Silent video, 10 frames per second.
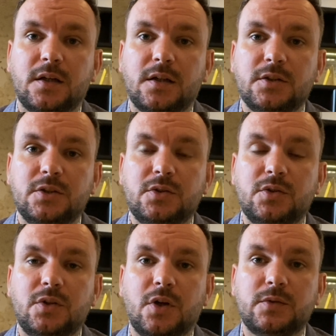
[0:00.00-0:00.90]
You
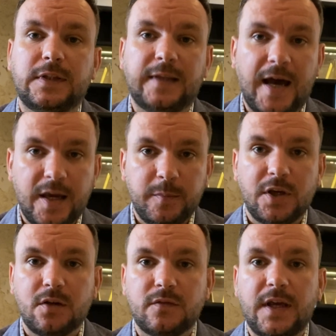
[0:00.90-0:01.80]
don't know the
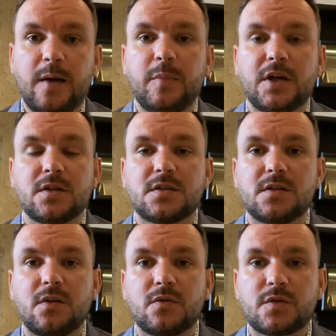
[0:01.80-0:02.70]
timing of that because
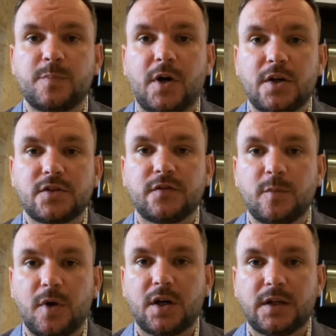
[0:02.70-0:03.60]
those parts of the
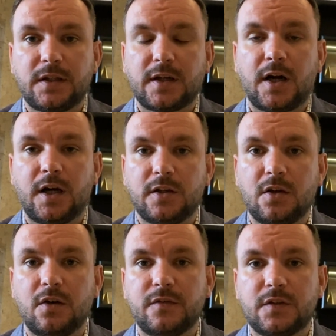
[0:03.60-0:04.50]
market that are
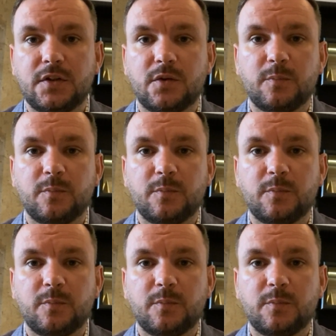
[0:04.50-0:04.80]
unloved,